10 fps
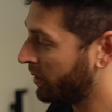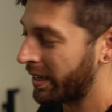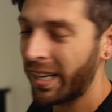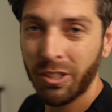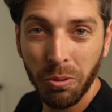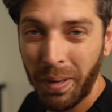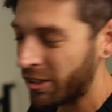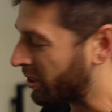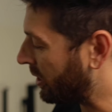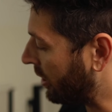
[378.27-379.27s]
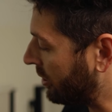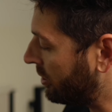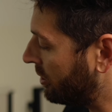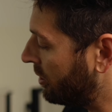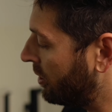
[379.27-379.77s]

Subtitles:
again, just match the colors.